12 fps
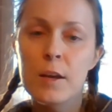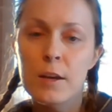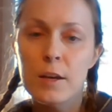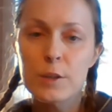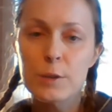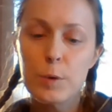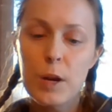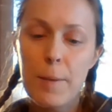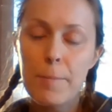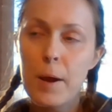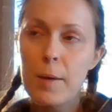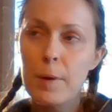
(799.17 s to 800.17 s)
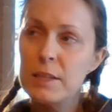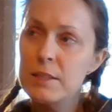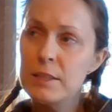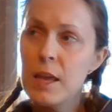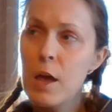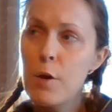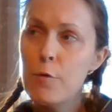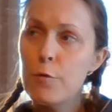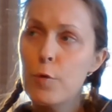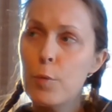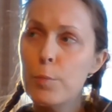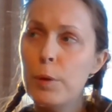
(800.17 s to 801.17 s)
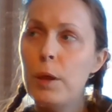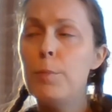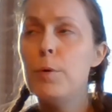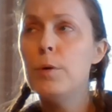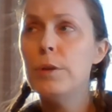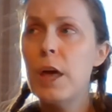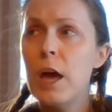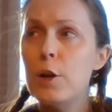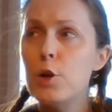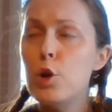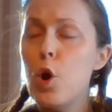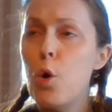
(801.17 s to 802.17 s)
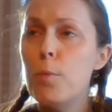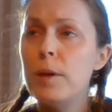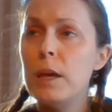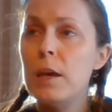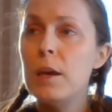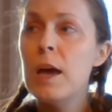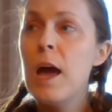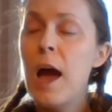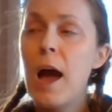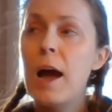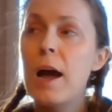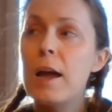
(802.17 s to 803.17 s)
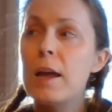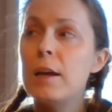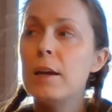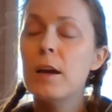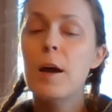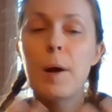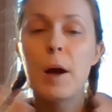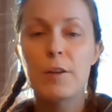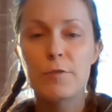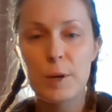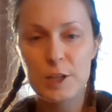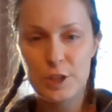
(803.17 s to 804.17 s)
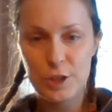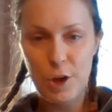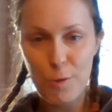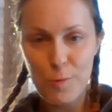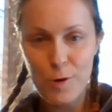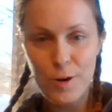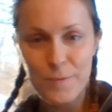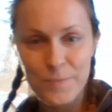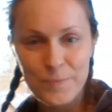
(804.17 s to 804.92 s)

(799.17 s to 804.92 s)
because when I'm by myself or people that know me, I come out of my shell more.